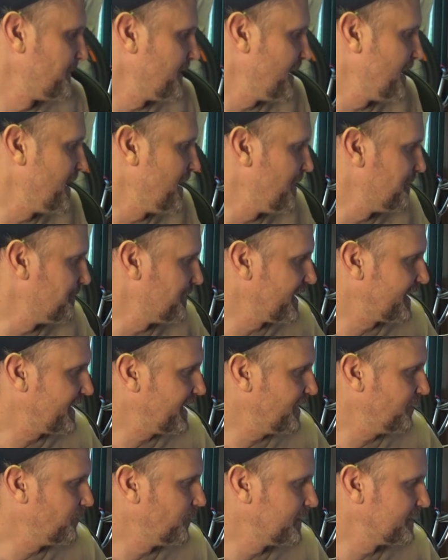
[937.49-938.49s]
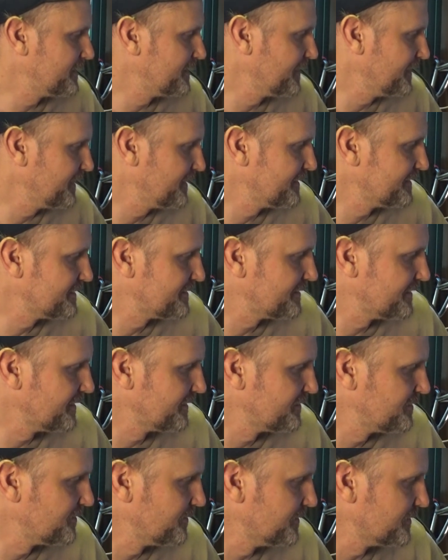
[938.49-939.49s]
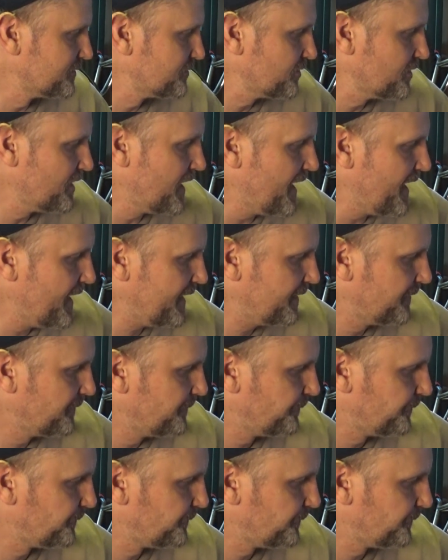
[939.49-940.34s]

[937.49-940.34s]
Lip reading: I can't wait to get this thing to a track.